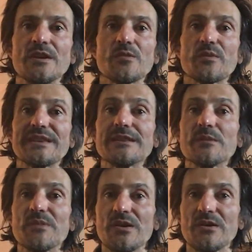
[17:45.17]
We did Le
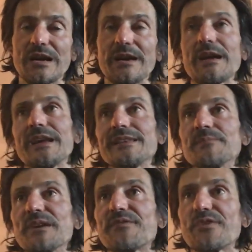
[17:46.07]
Mans. I did
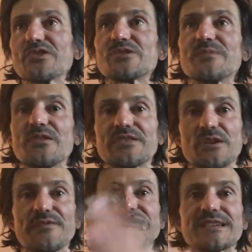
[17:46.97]
my first Le Mans on the
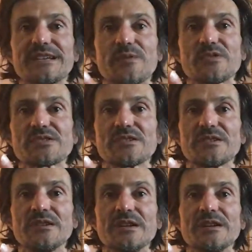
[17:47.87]
other side. I was
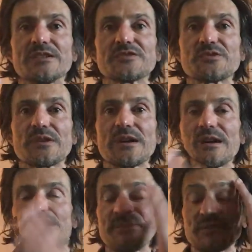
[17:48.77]

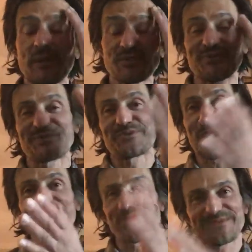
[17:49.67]

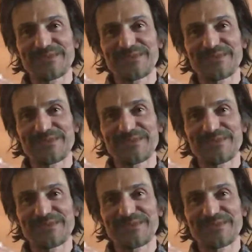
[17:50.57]
driving.